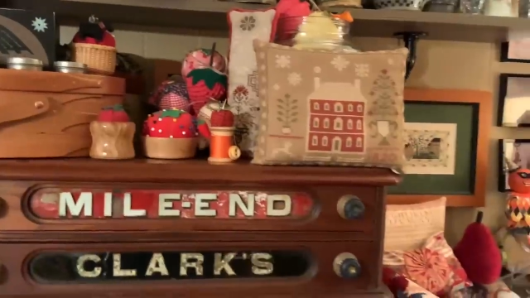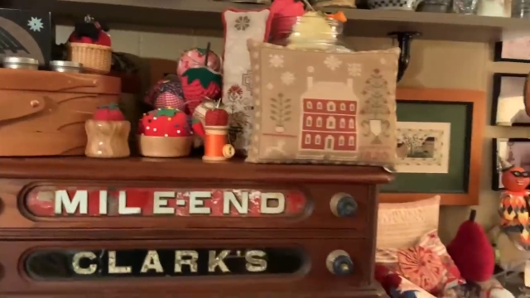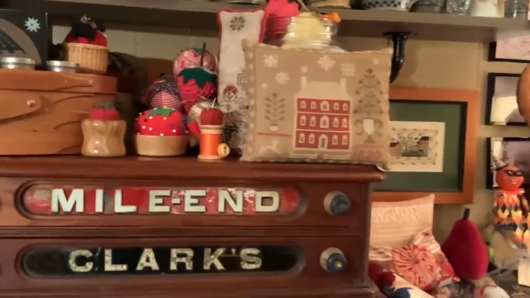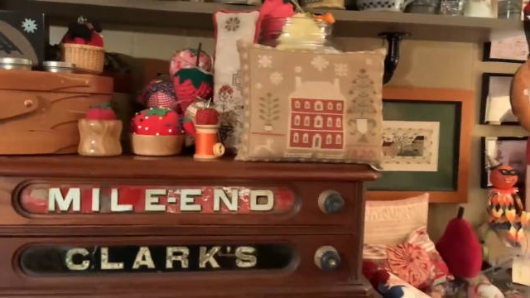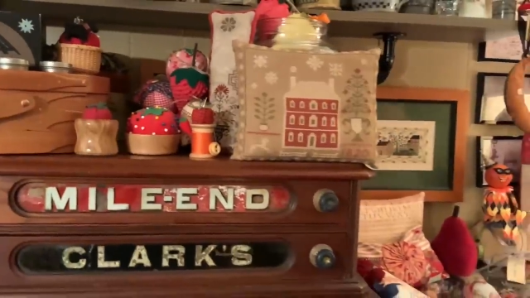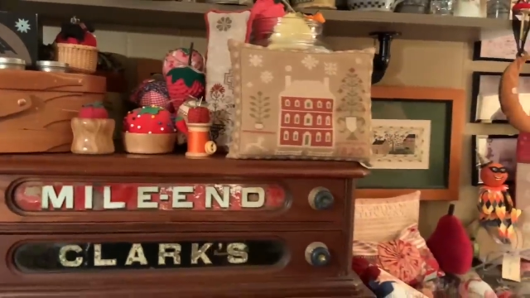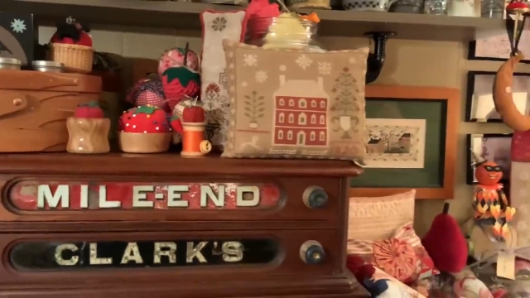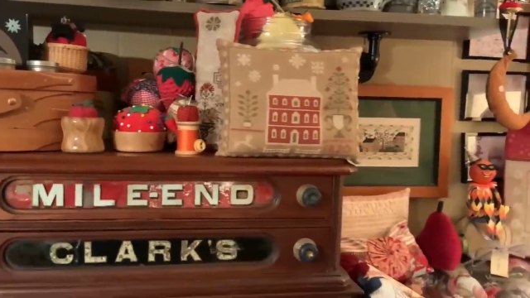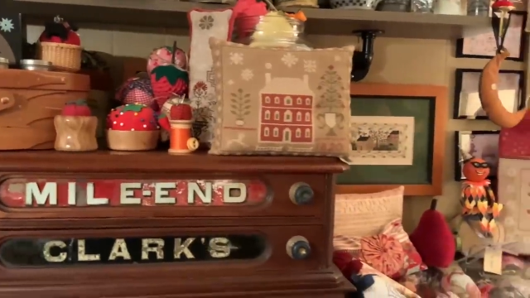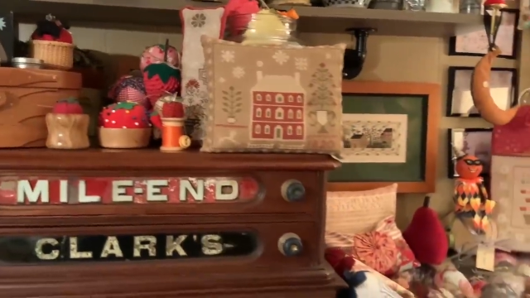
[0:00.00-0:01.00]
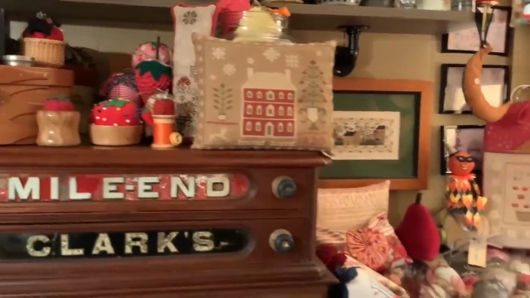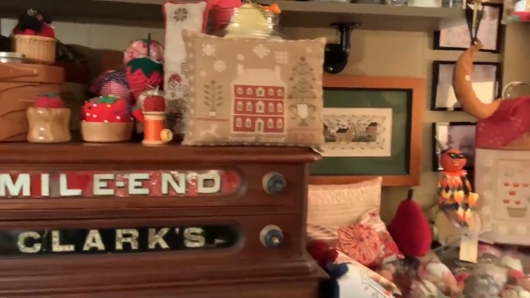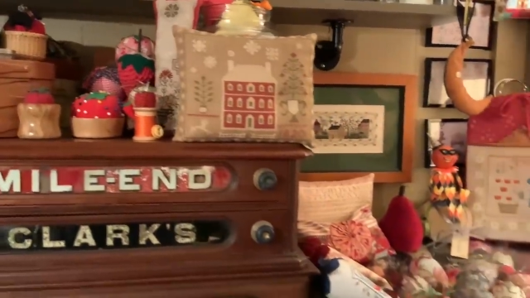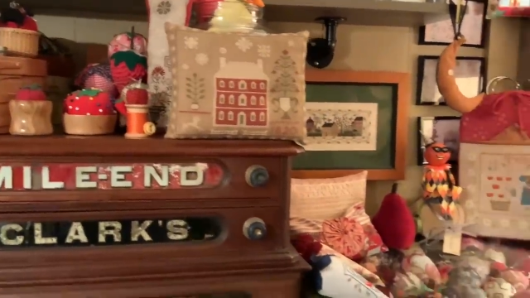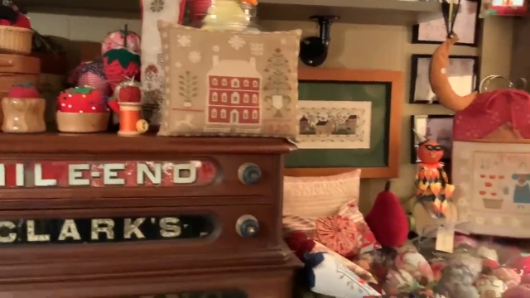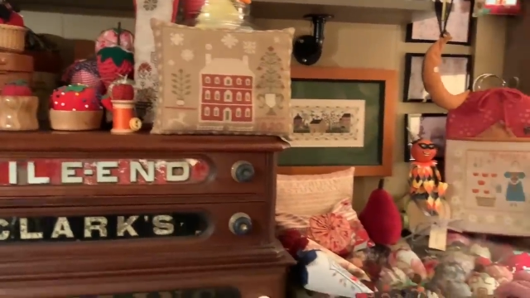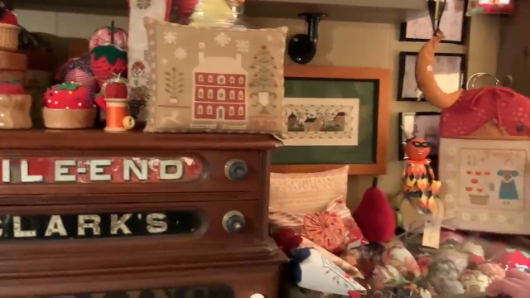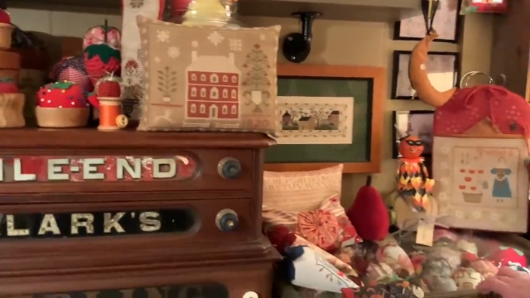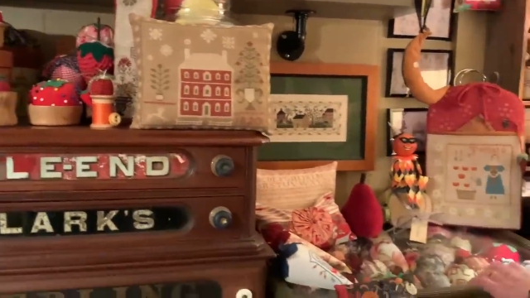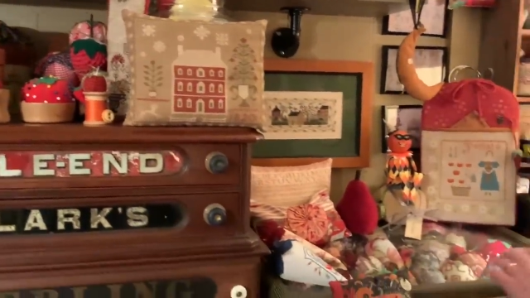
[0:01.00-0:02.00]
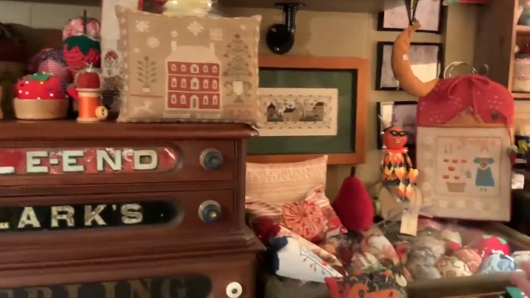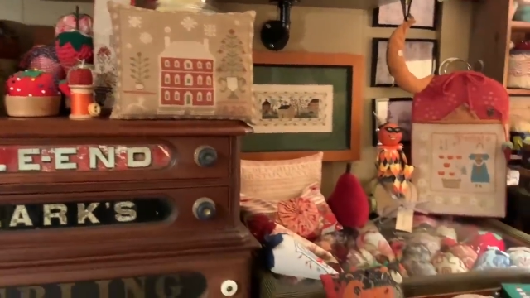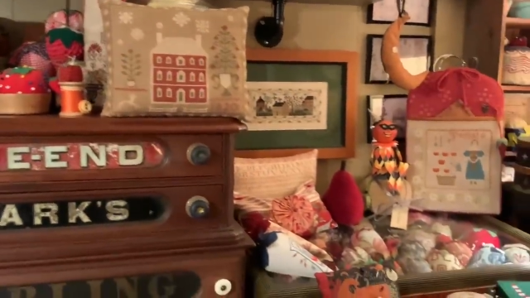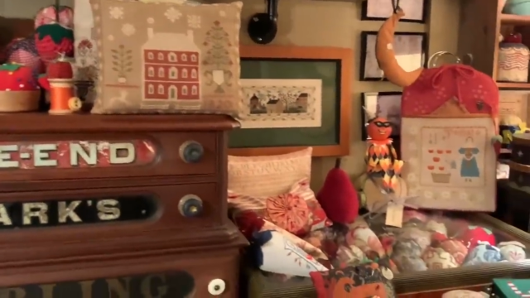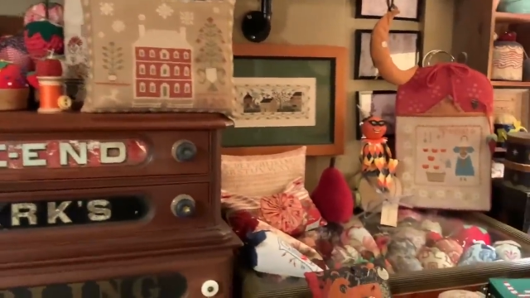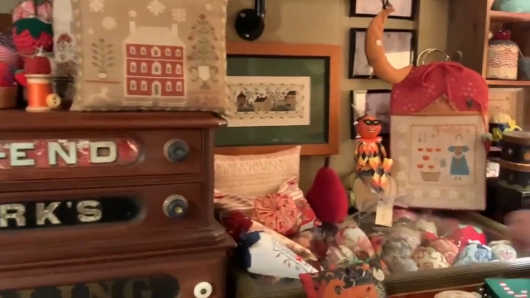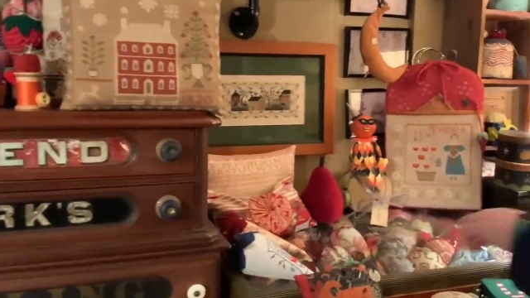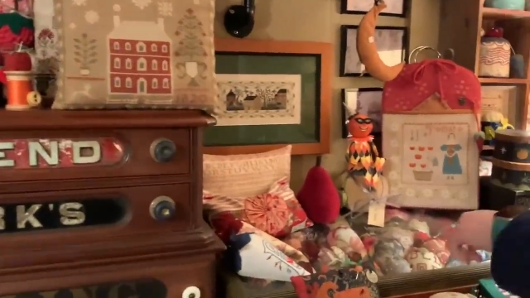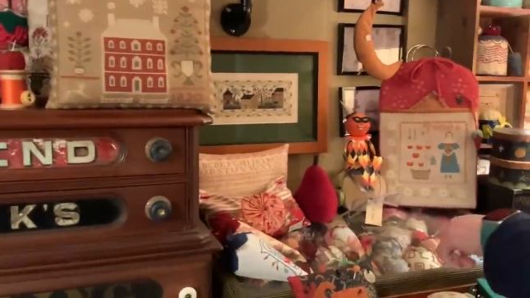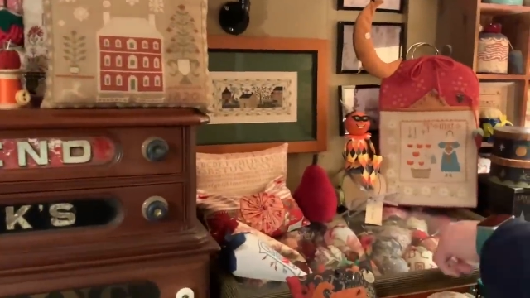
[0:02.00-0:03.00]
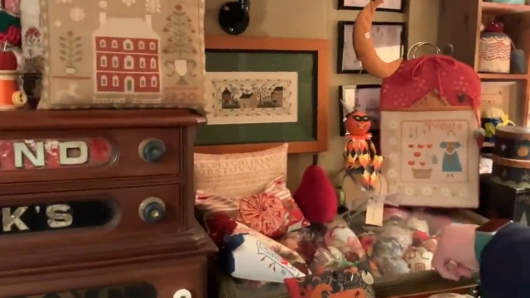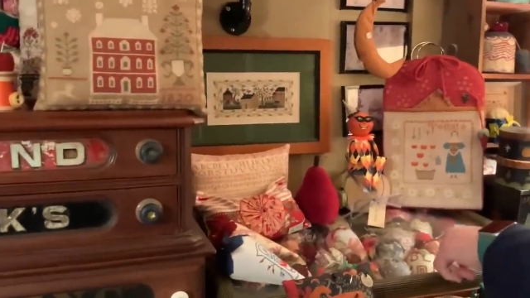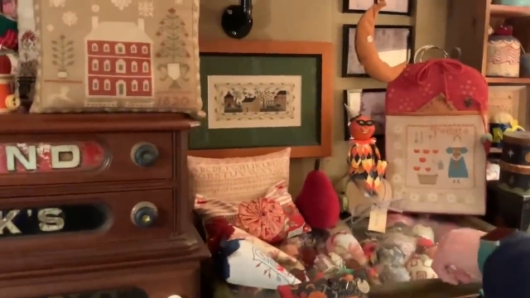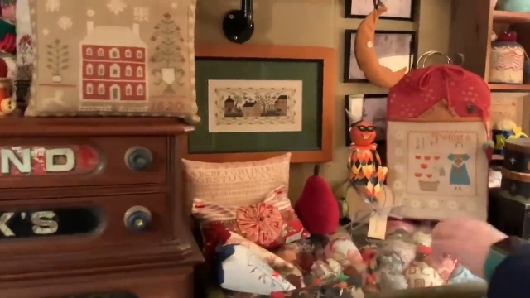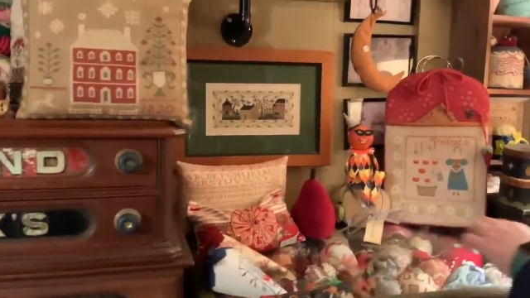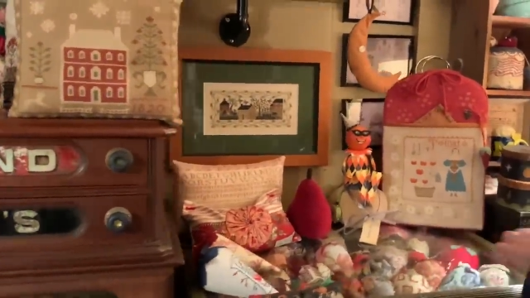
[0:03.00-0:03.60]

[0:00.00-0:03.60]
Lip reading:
(no speaker visible)